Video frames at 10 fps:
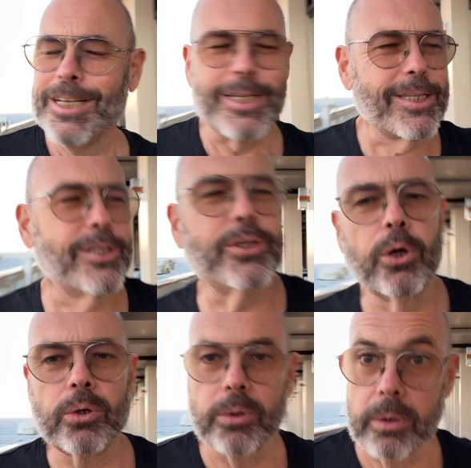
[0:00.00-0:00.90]

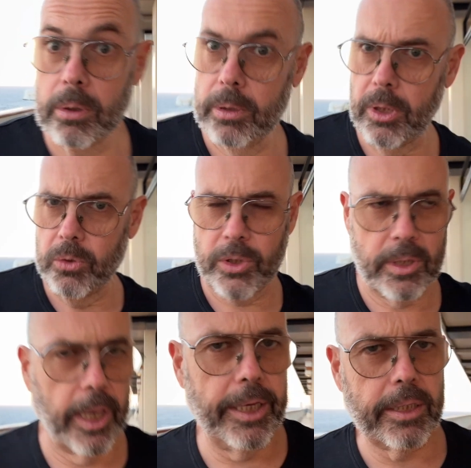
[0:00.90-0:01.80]
So good, all those
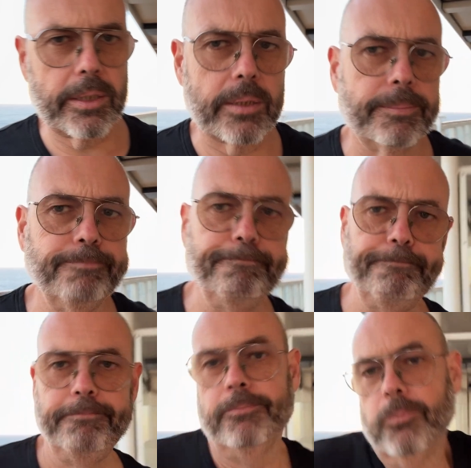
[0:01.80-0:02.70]
steaks.
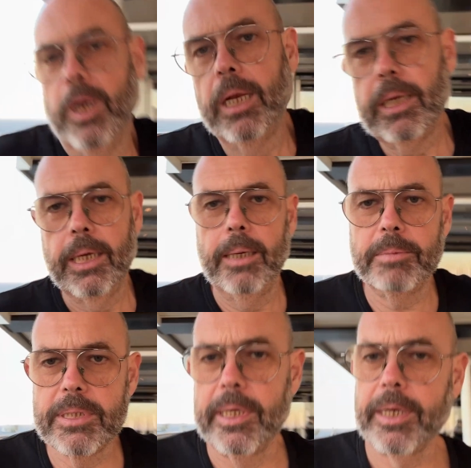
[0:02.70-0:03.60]
Well,
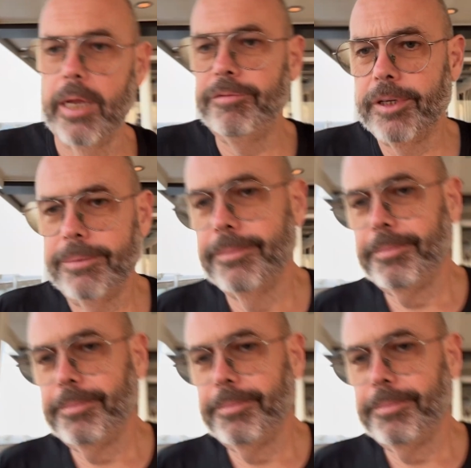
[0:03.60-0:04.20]
I'm a steak lover.